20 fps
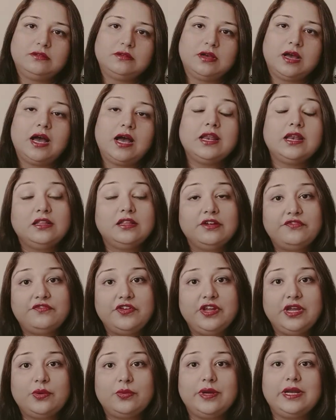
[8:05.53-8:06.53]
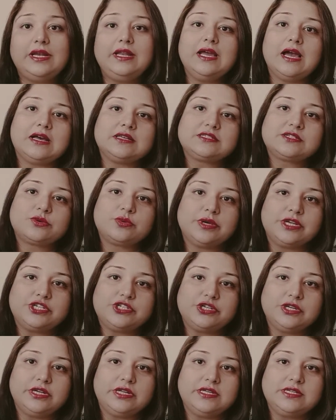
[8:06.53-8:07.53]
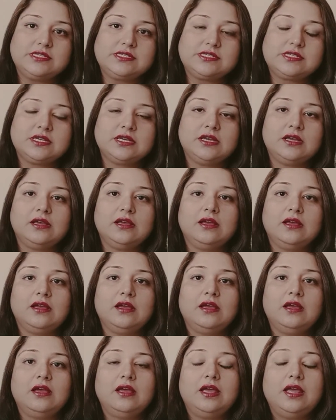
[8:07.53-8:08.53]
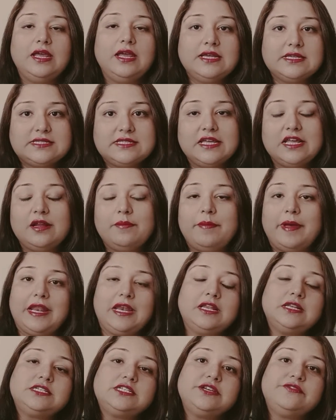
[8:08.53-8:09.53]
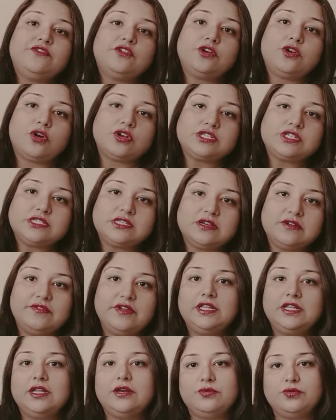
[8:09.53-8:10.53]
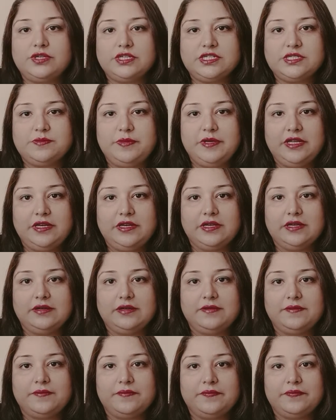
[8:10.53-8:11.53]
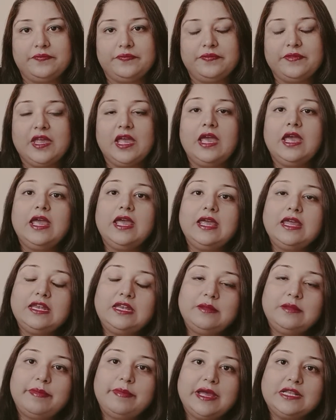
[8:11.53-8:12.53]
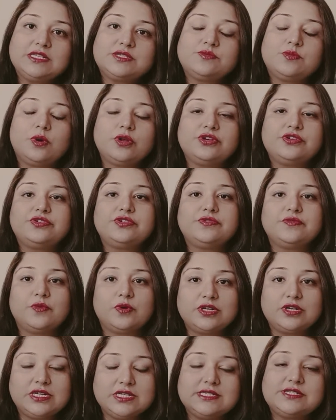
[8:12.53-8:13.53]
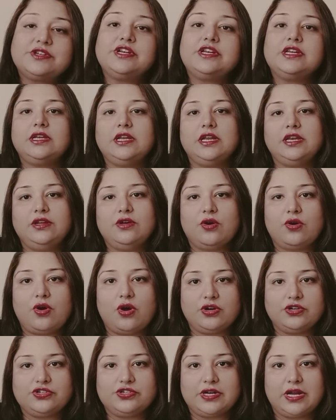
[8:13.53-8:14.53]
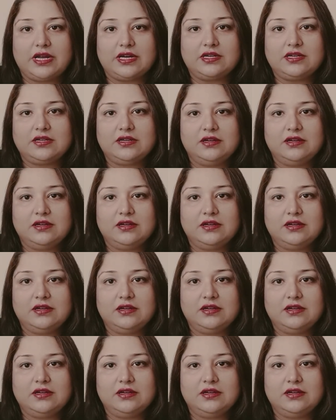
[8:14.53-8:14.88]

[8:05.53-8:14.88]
Another frequently asked question is there a penalty for not serving the notice period? It depends what is written in your contract.